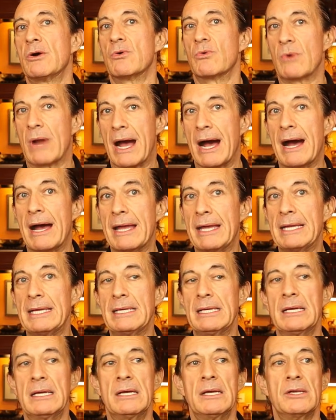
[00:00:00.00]

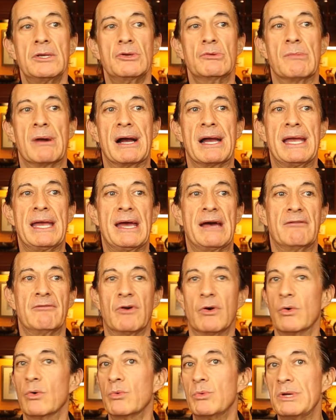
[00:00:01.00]
rye, you might
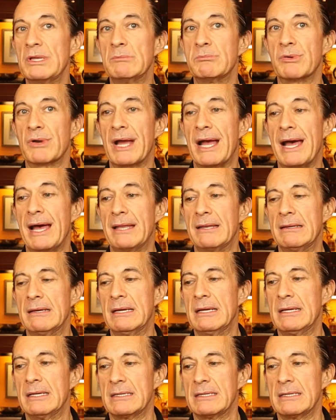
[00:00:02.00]
have whole wheat bread.